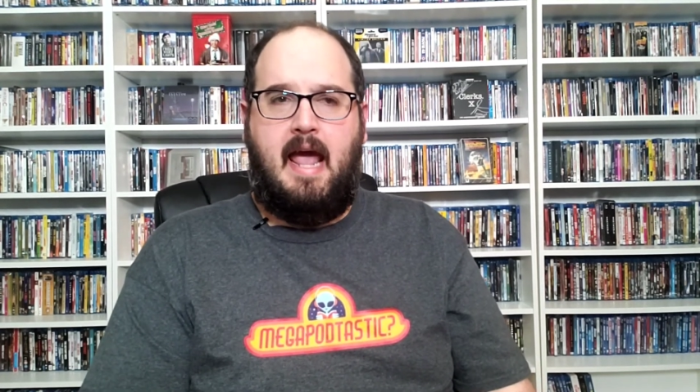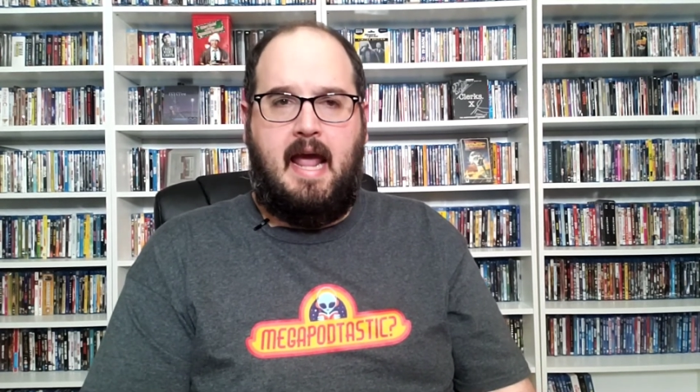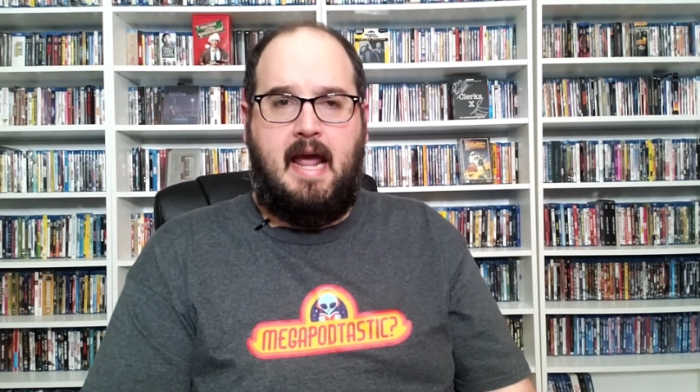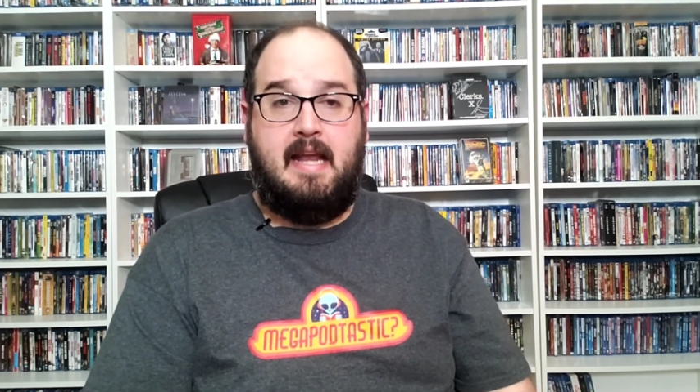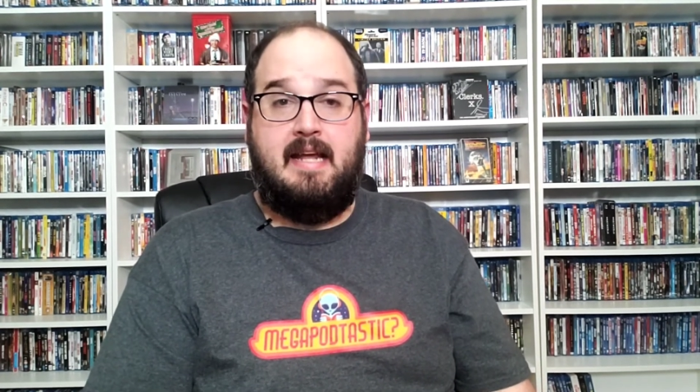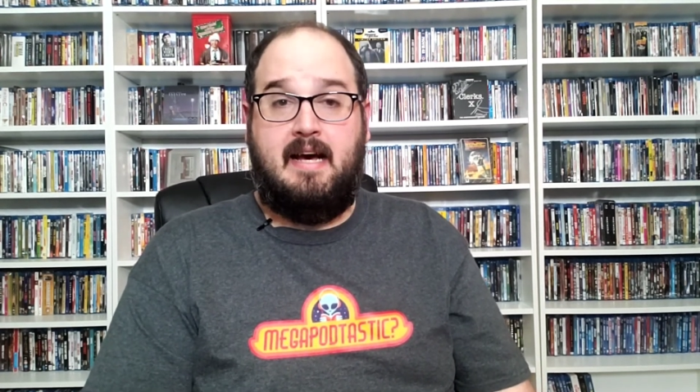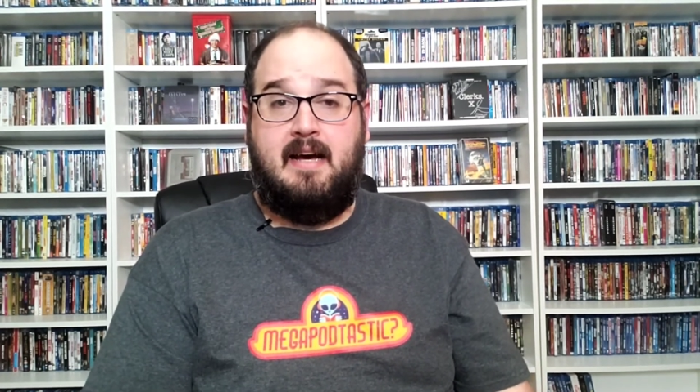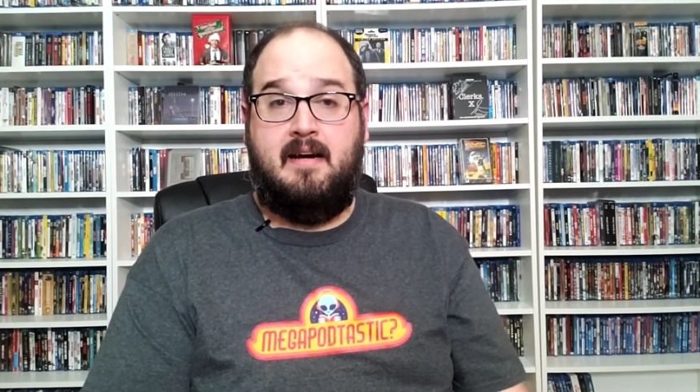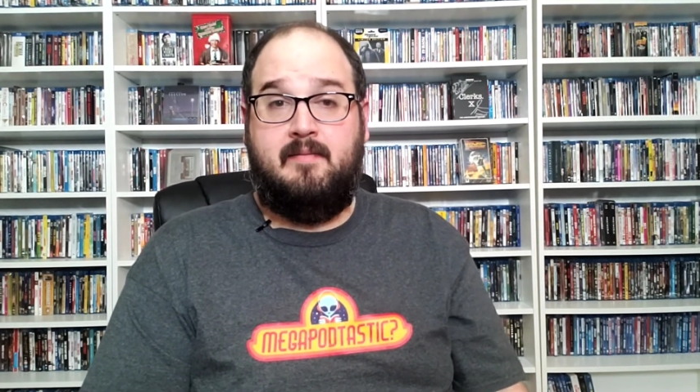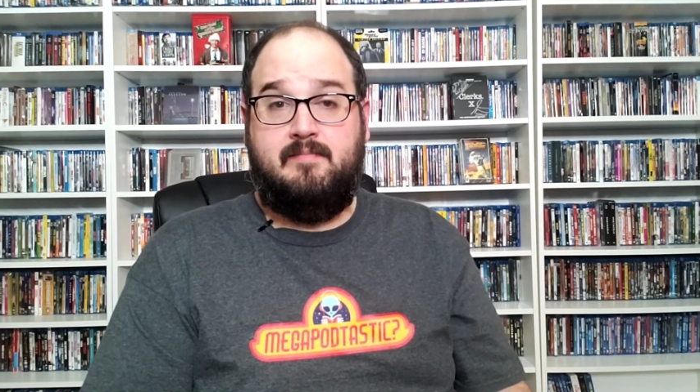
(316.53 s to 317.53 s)
and
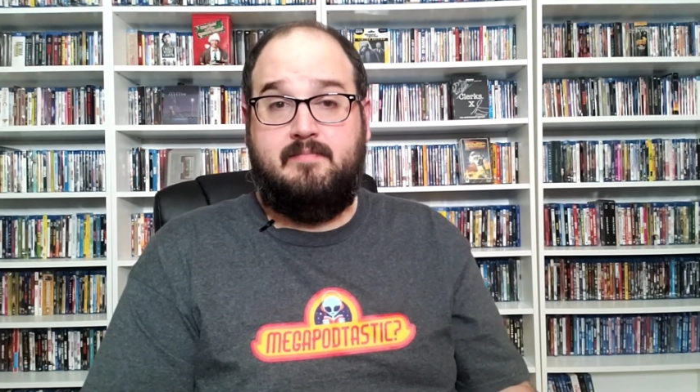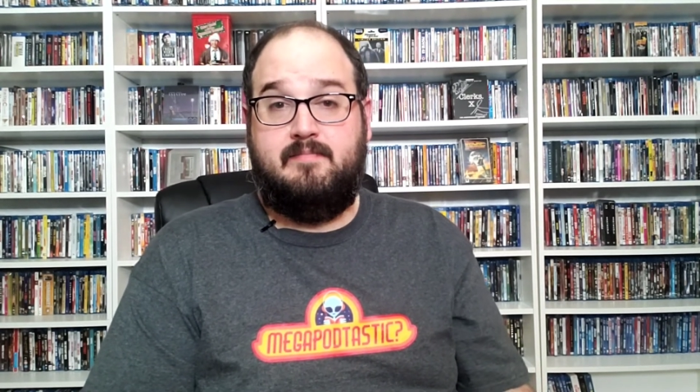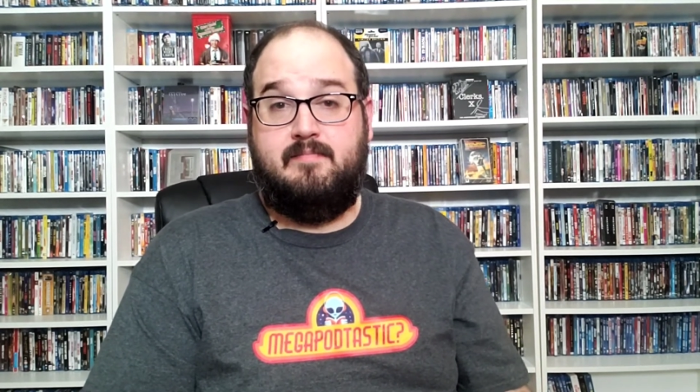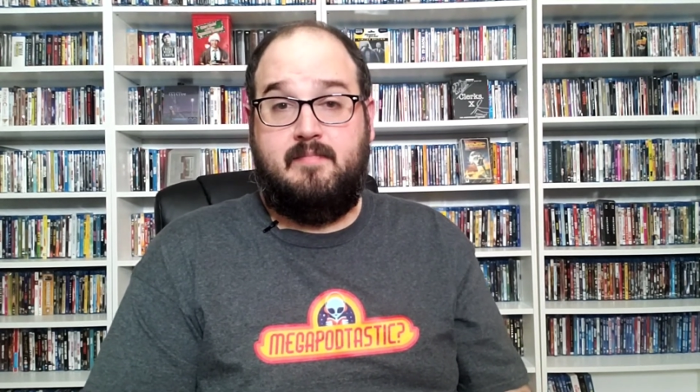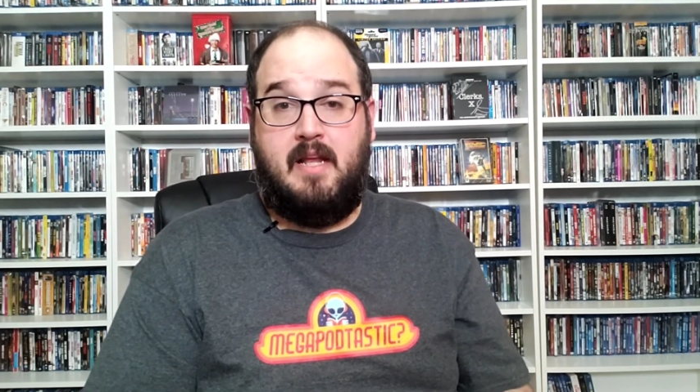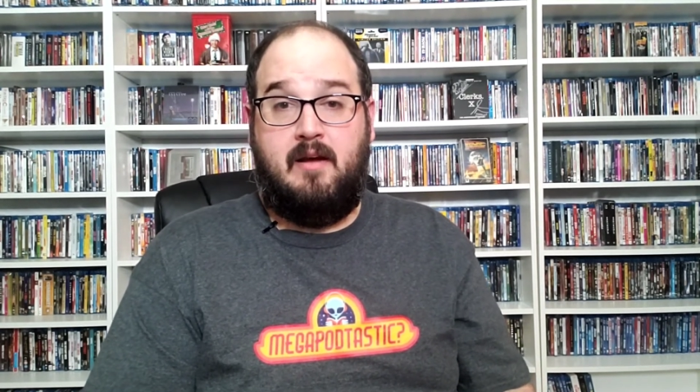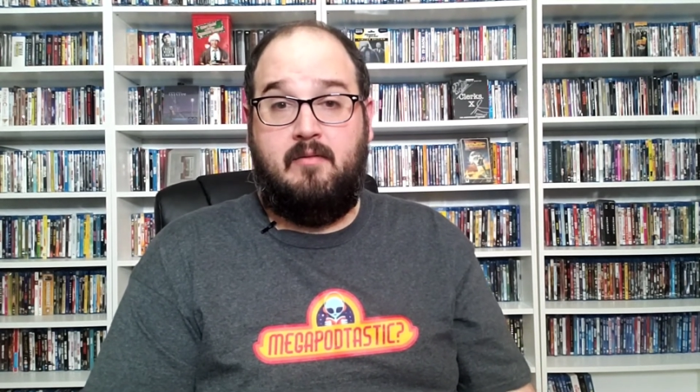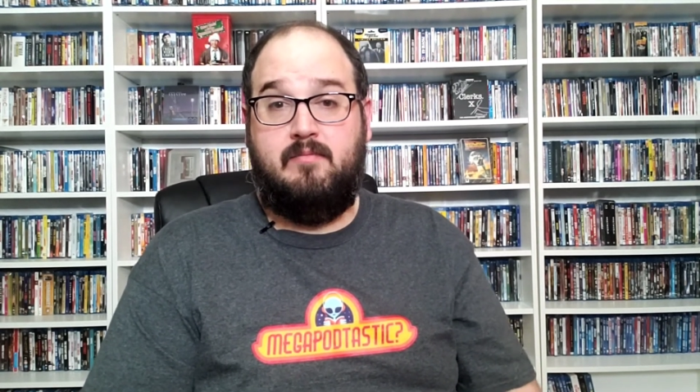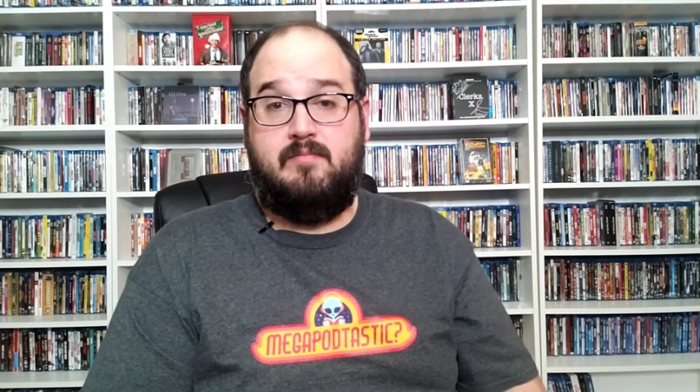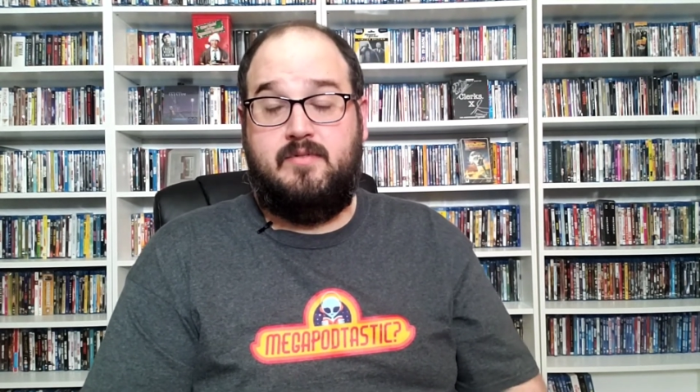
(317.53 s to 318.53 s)
uh, you
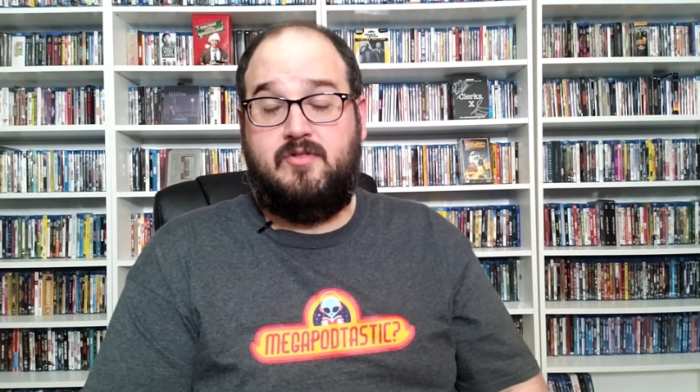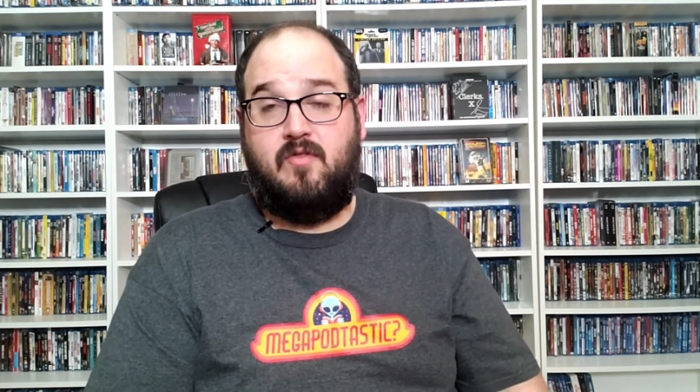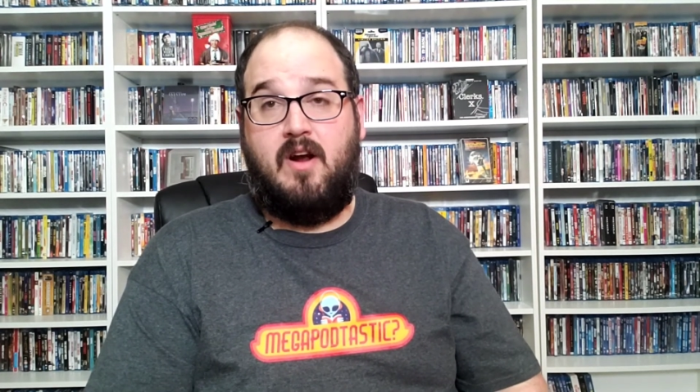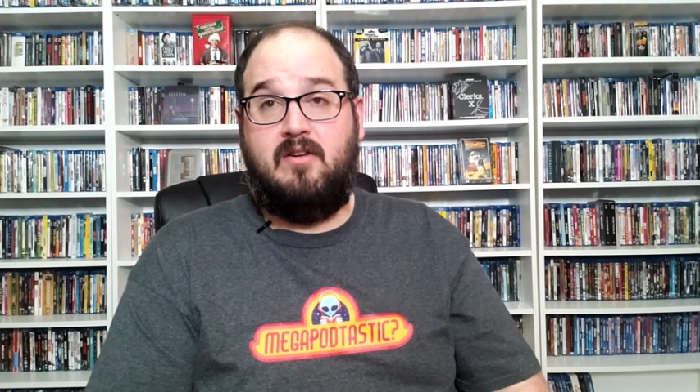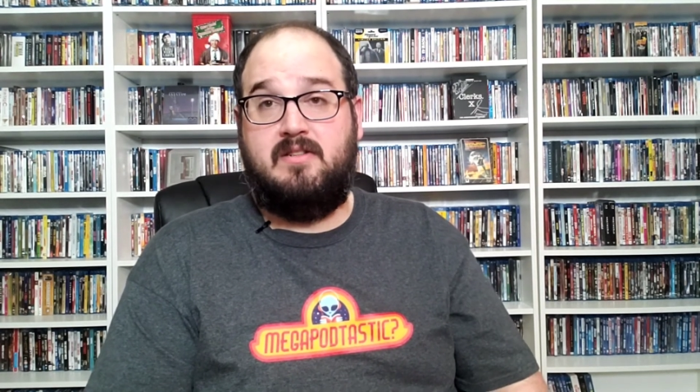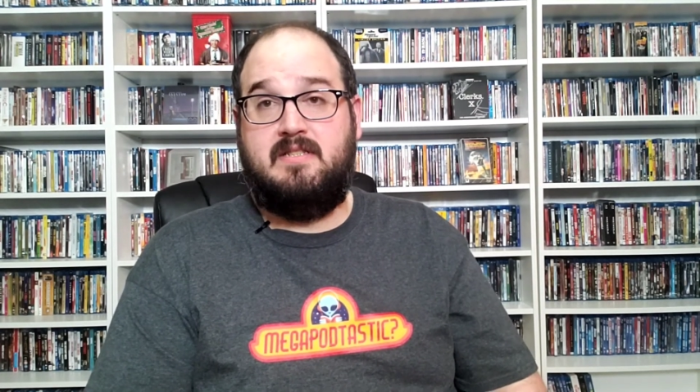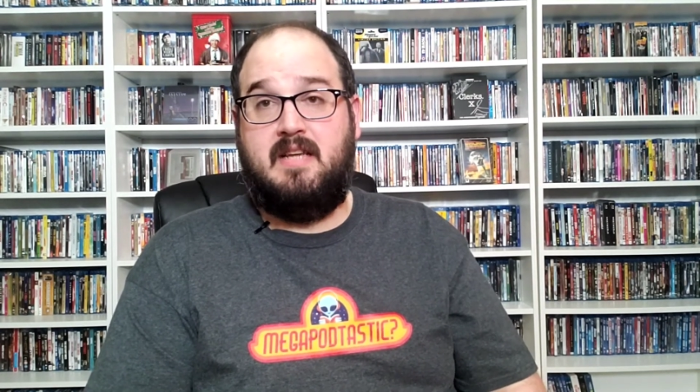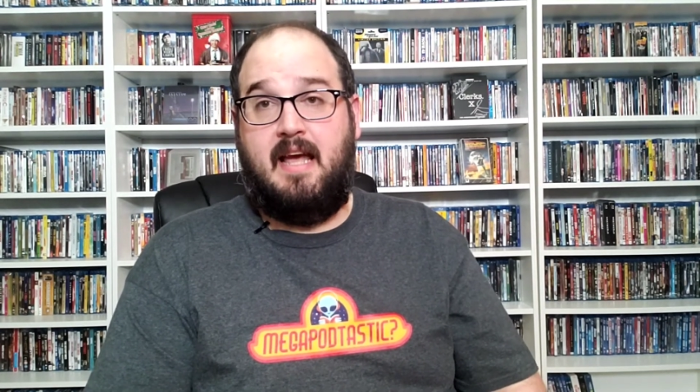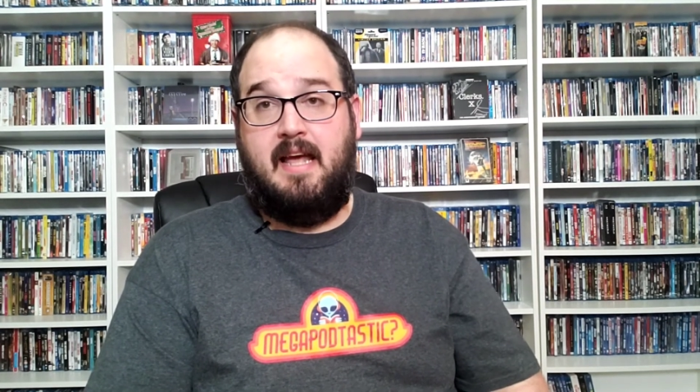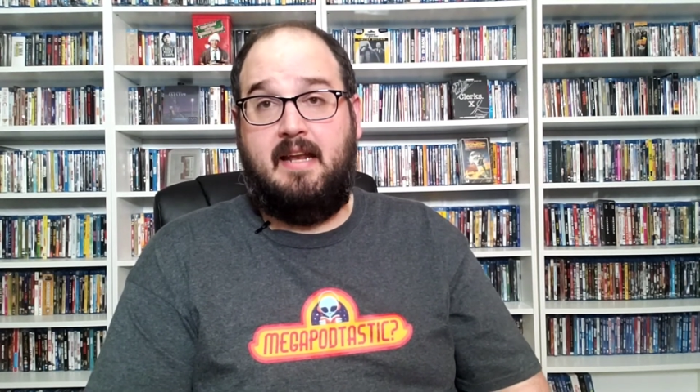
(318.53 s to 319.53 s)
know, drugs
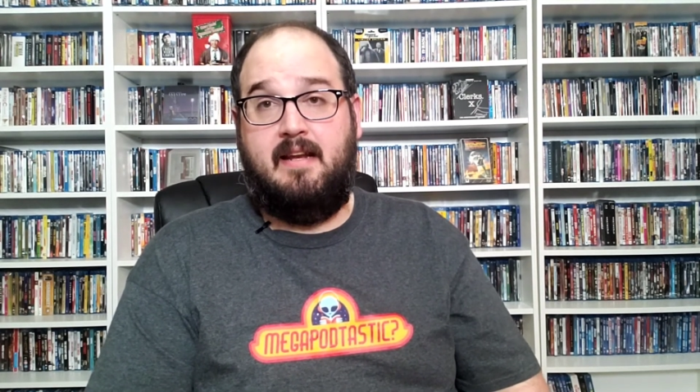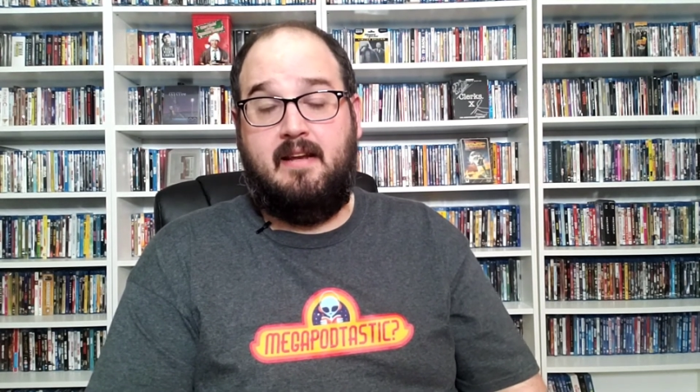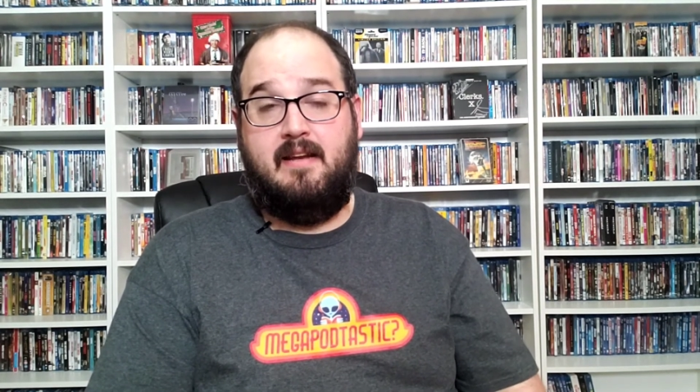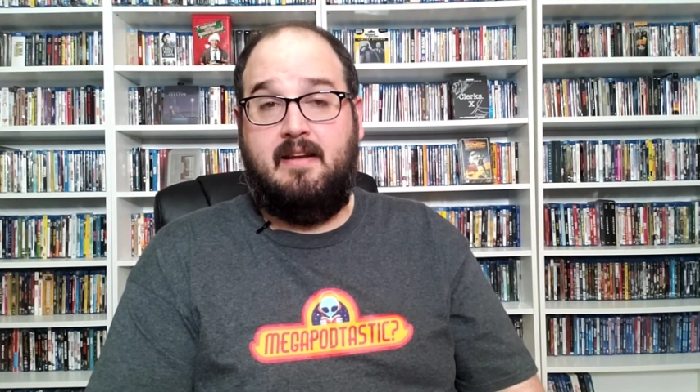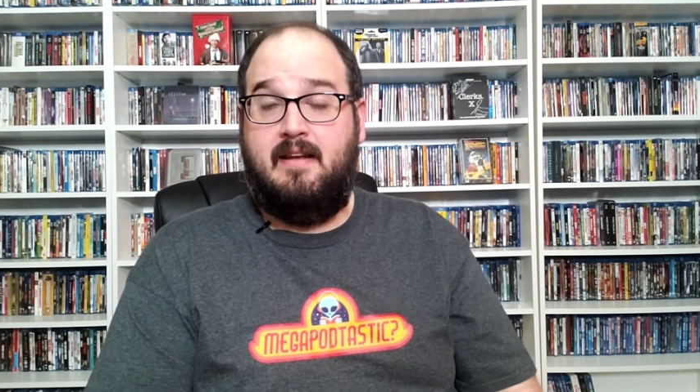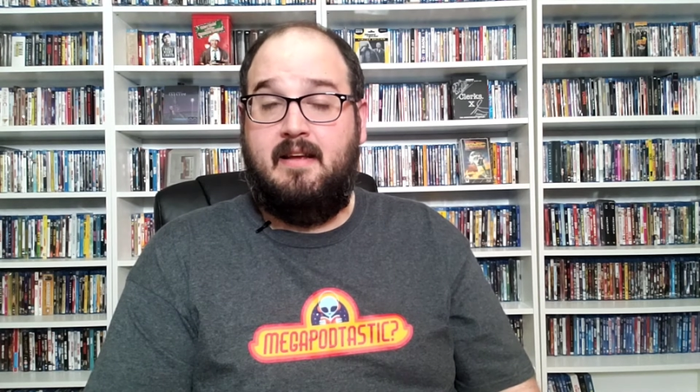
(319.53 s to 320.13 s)
and